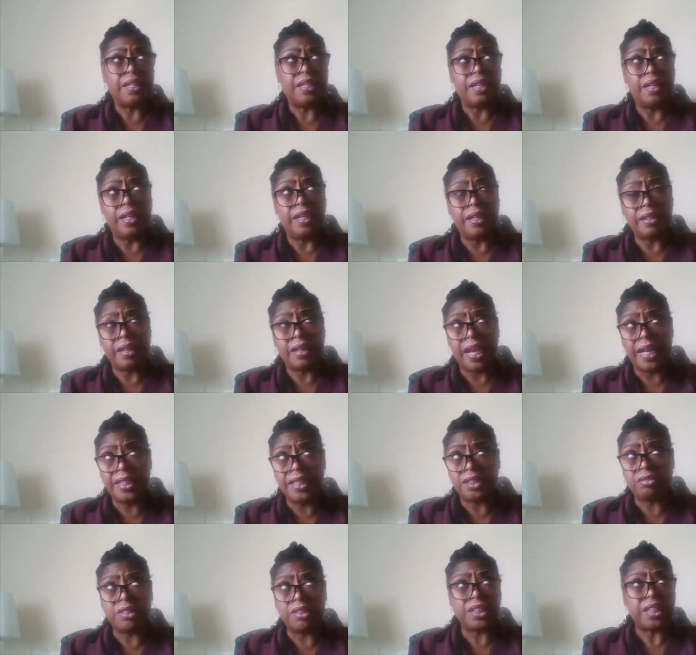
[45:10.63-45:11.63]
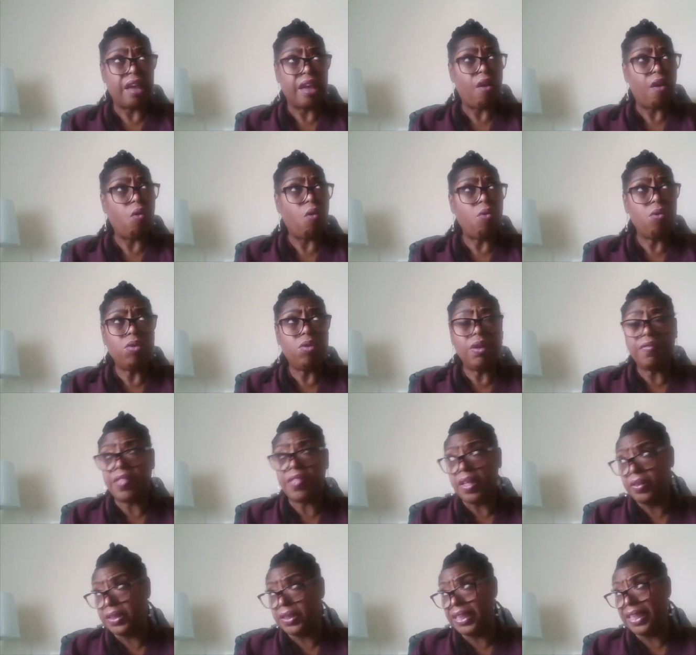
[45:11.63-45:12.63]
uh, caterers, all of
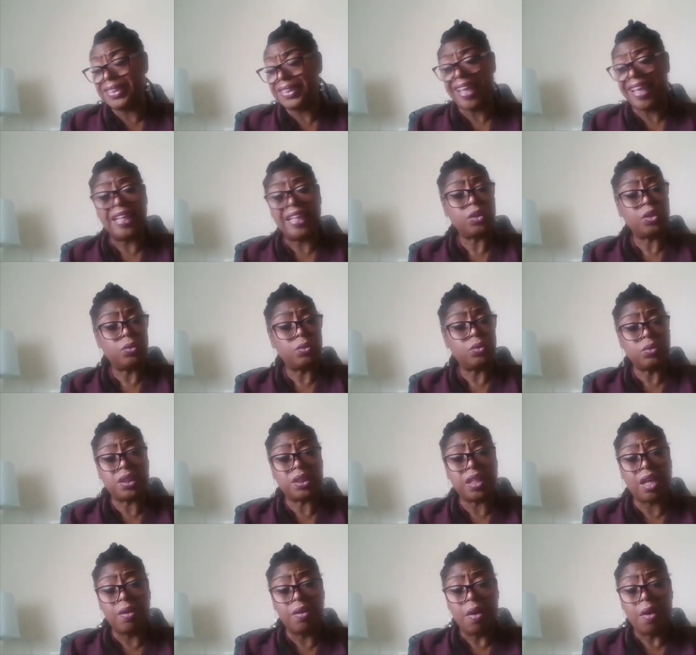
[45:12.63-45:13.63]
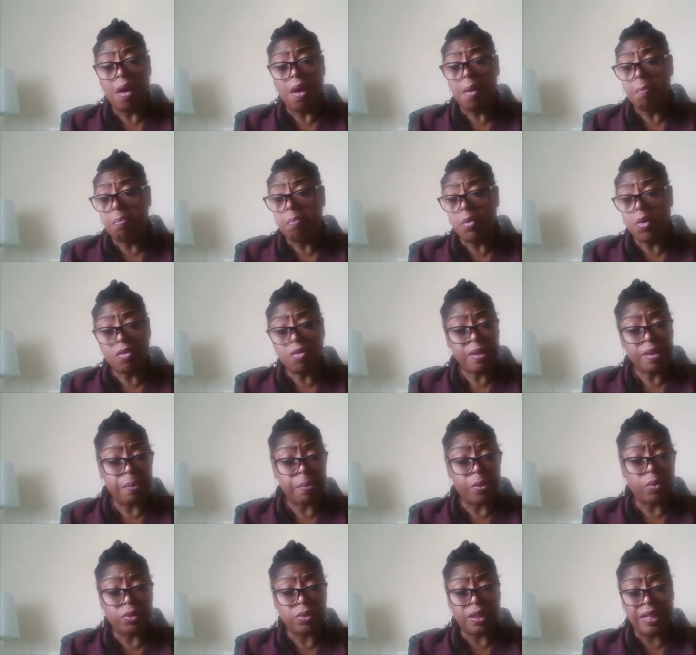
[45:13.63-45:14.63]
those things, and also more
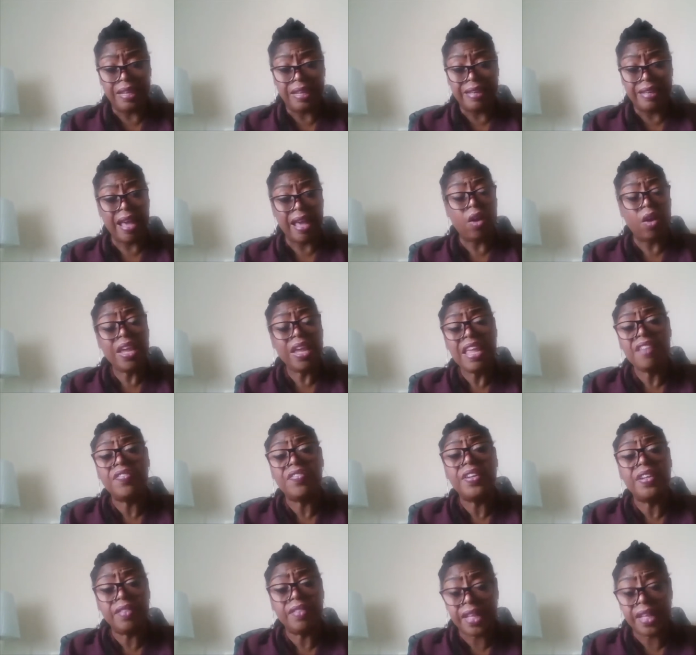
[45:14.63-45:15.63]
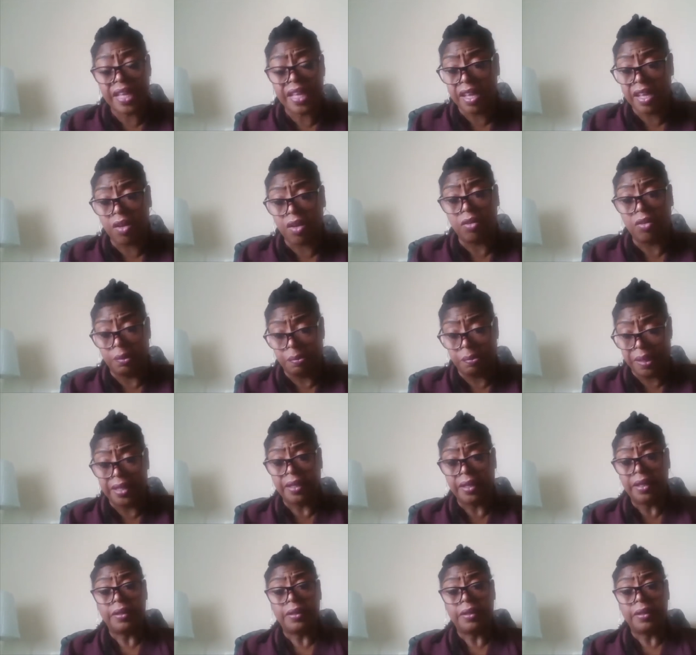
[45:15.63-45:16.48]
importantly now, even in the gig economy,